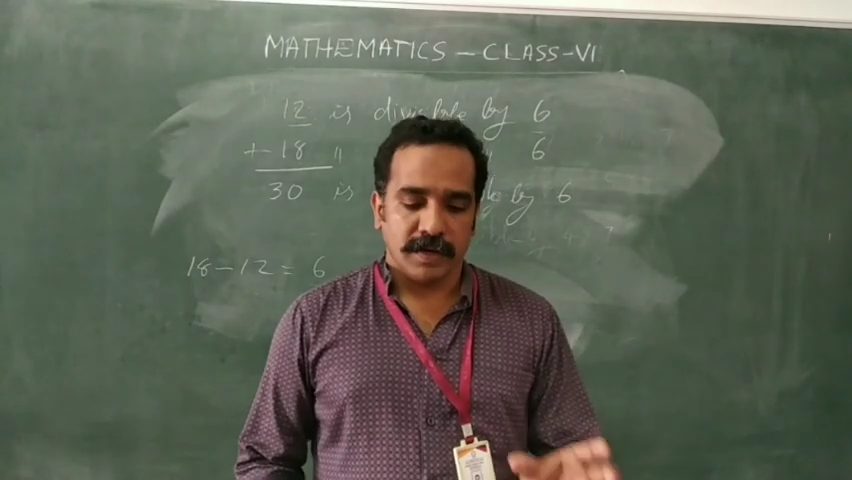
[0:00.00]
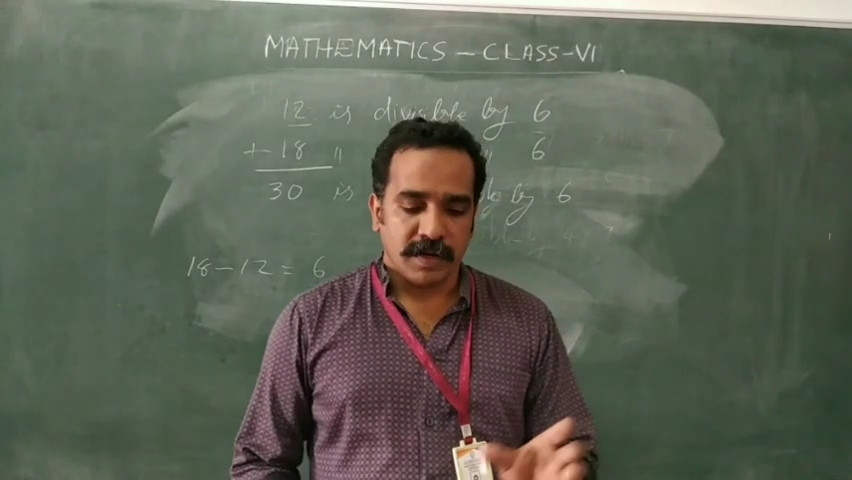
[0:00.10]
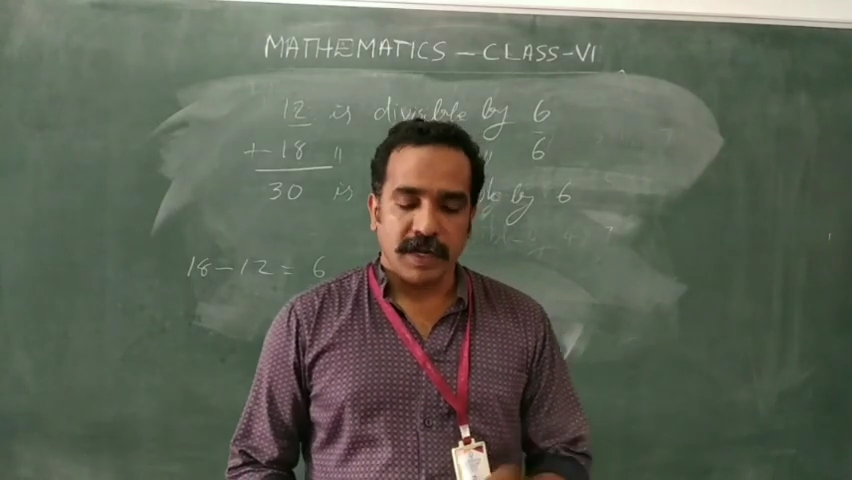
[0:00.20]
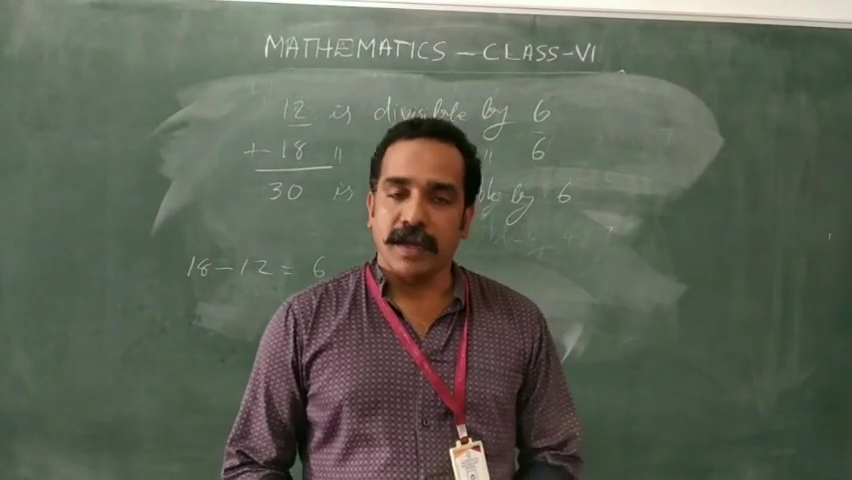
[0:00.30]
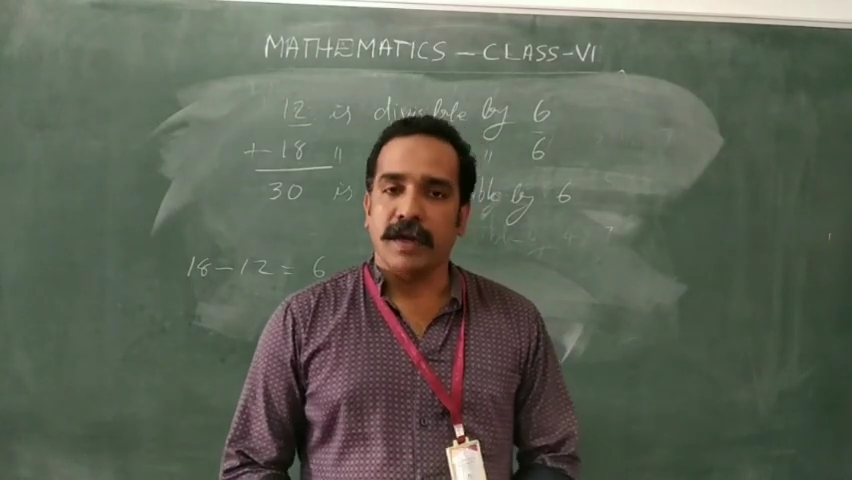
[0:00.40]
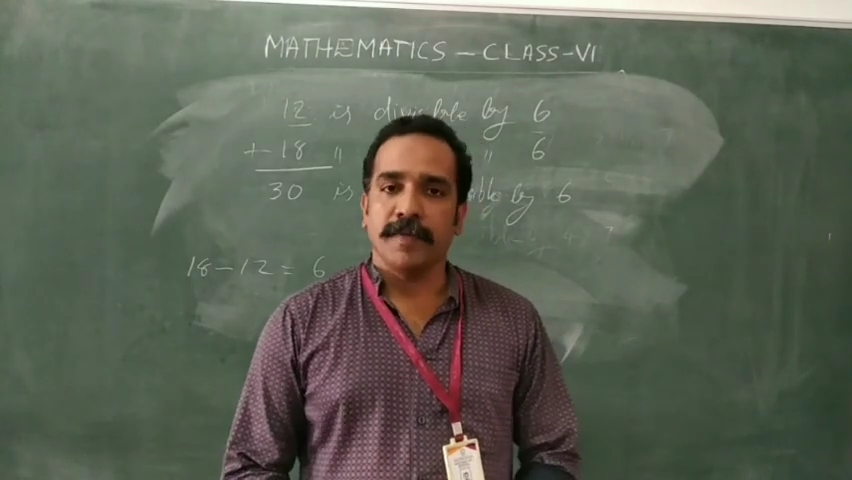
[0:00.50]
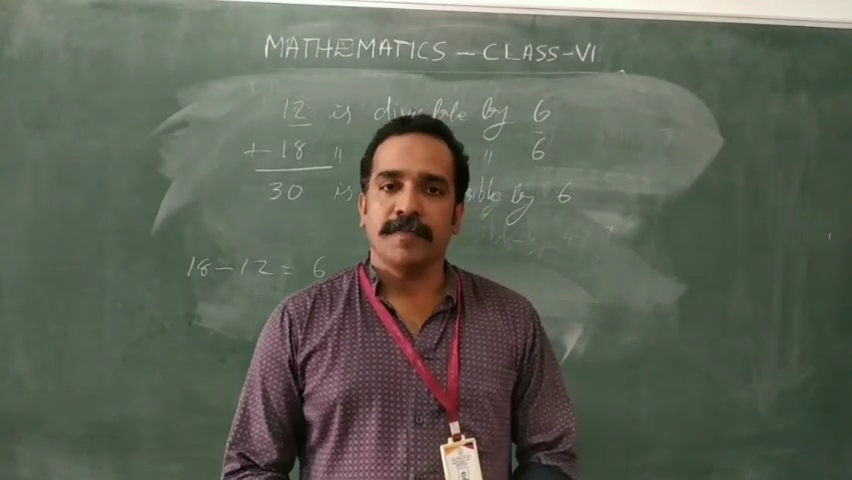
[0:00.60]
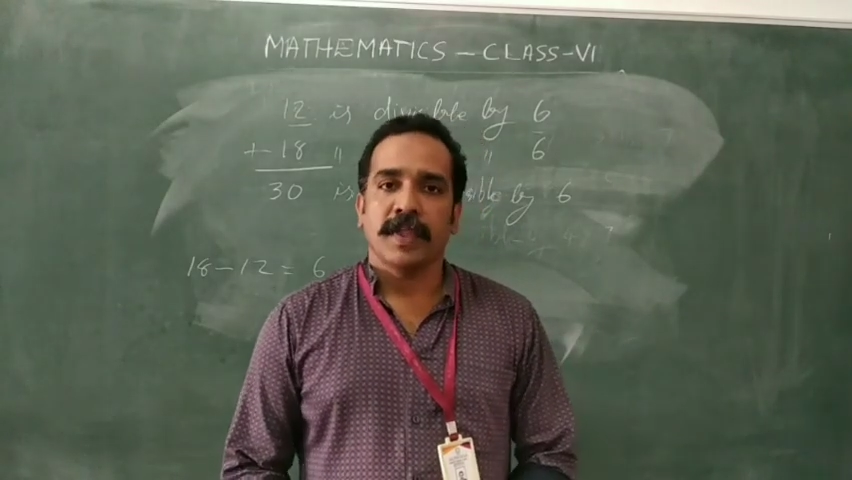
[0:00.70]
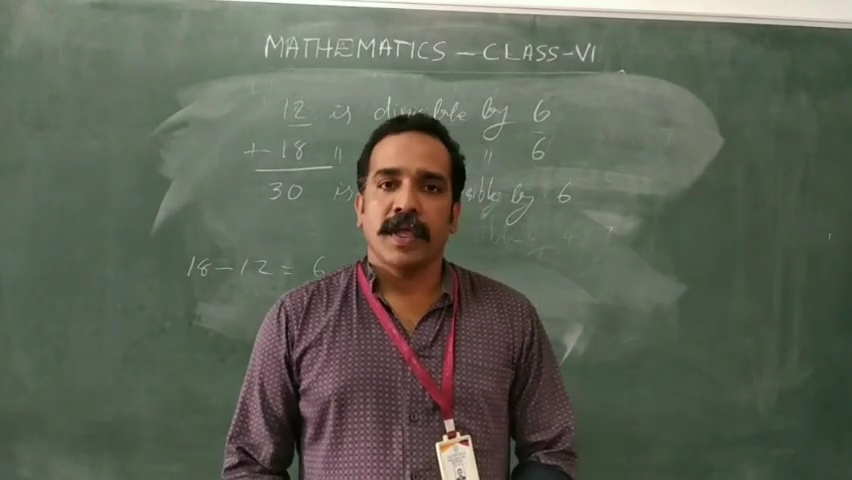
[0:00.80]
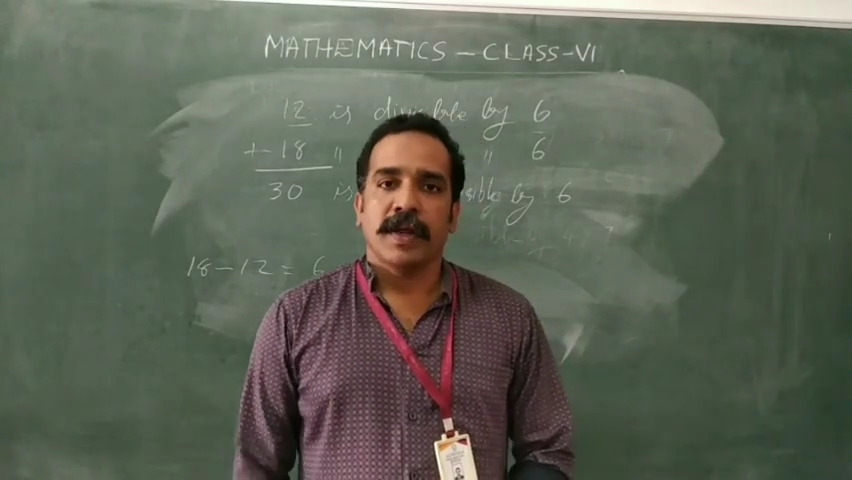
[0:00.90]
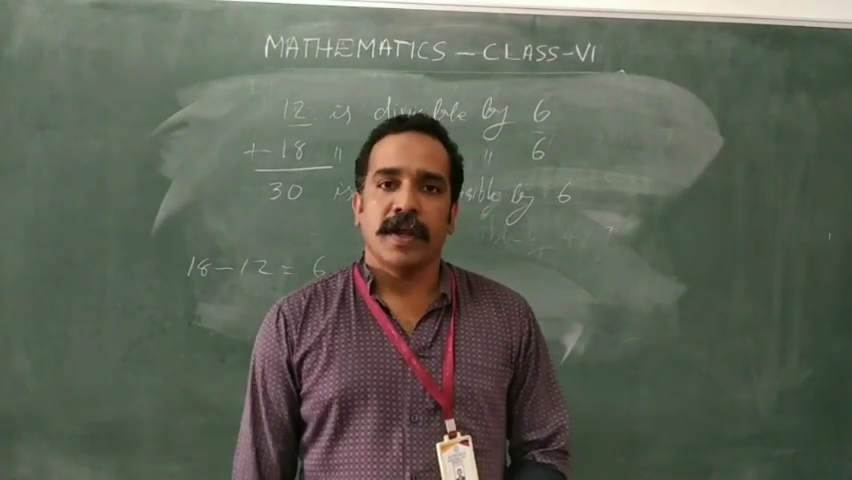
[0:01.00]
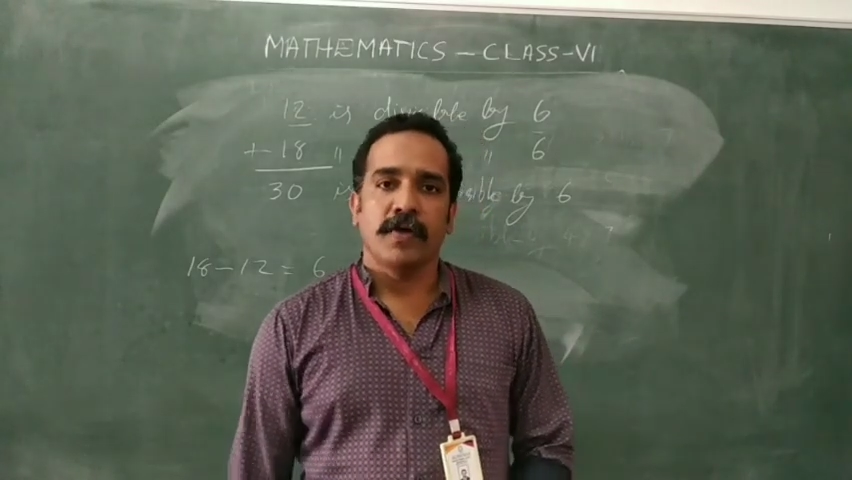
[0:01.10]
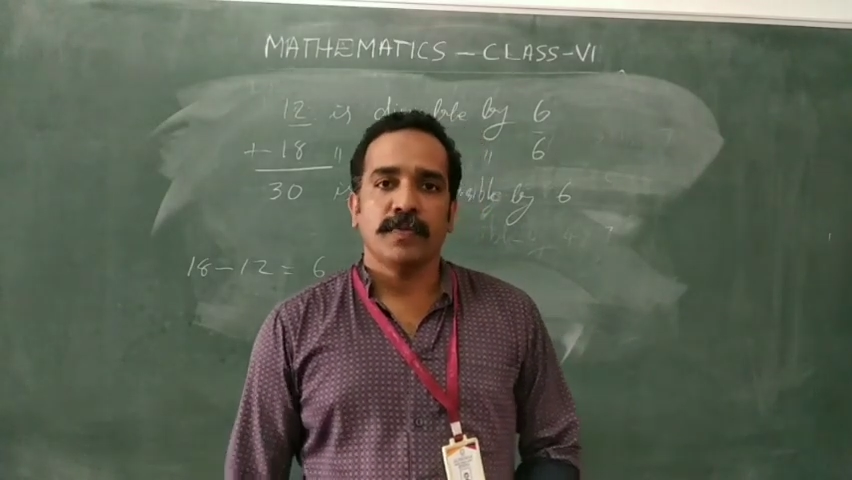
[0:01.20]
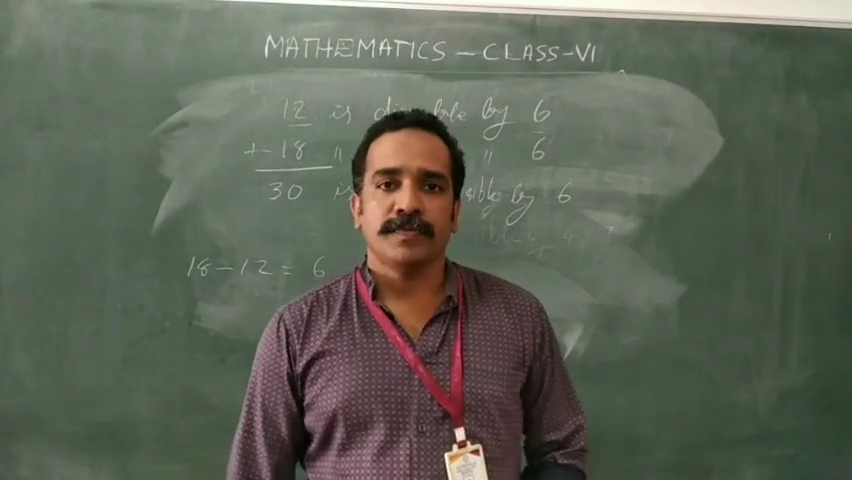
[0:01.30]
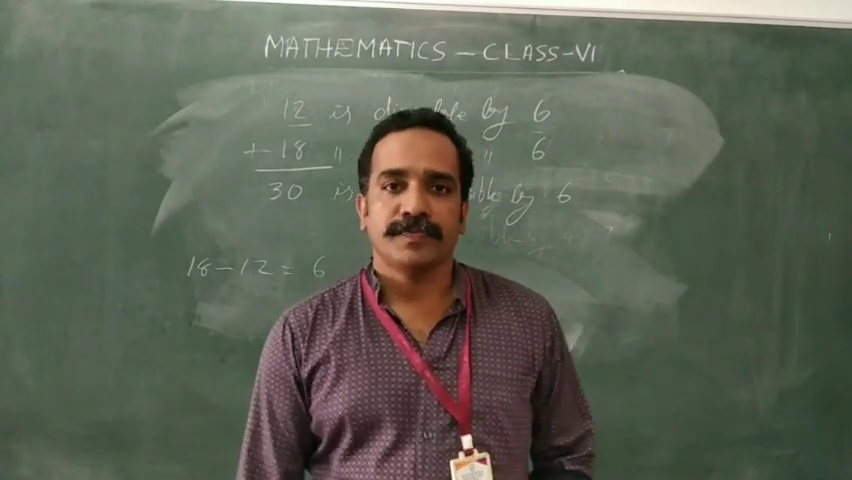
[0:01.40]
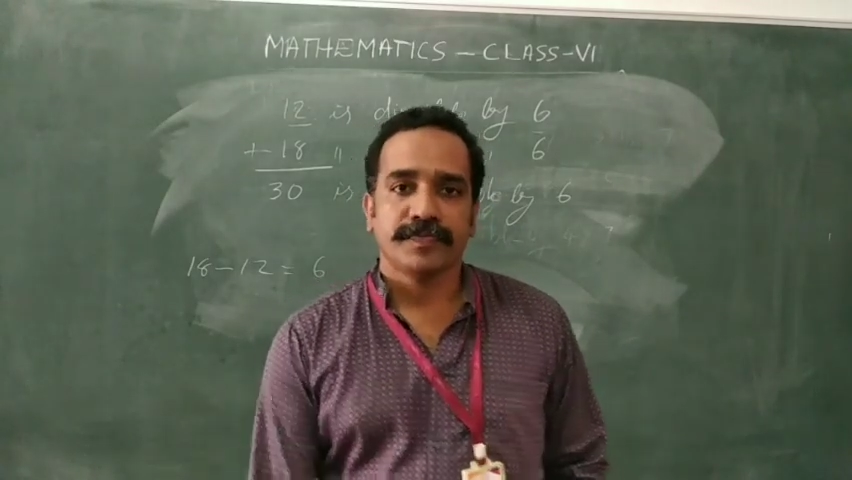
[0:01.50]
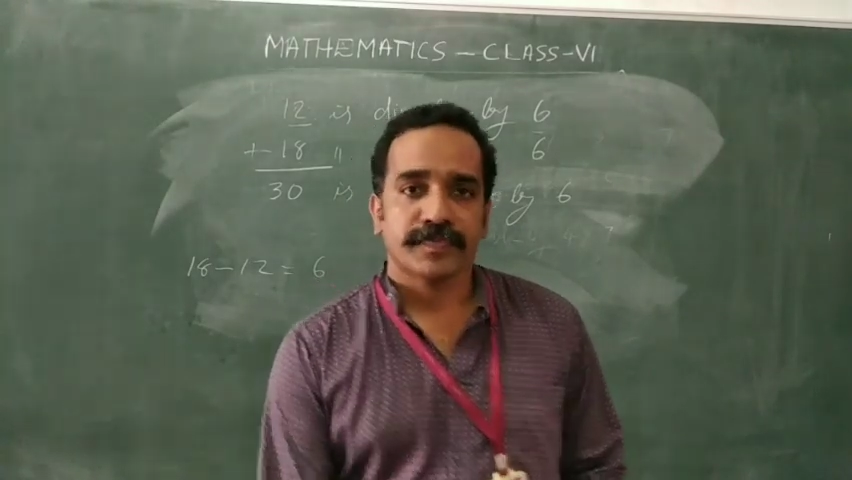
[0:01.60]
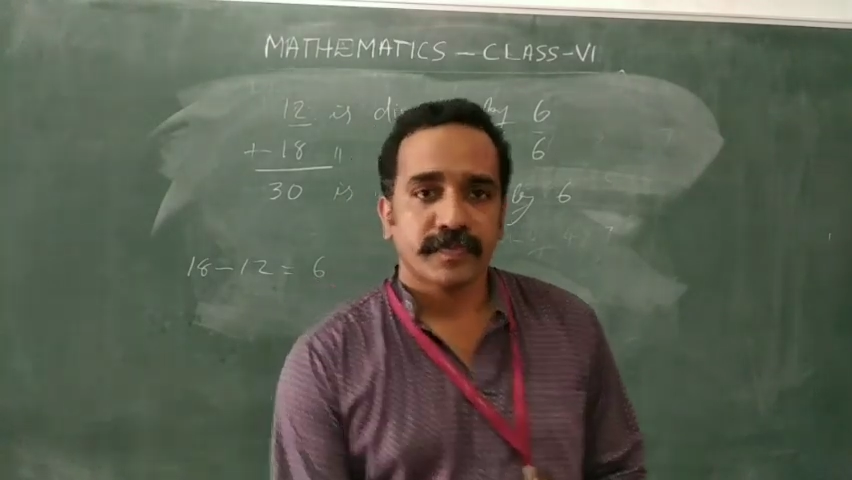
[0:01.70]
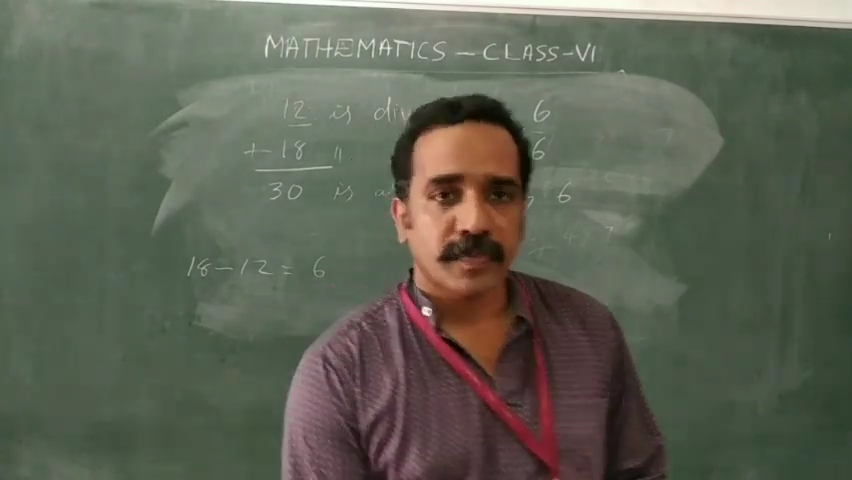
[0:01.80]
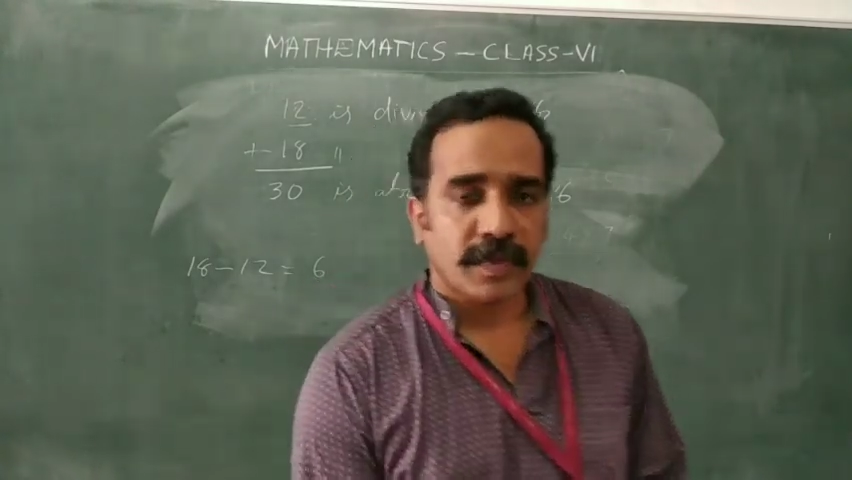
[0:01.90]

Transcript: clearly. Now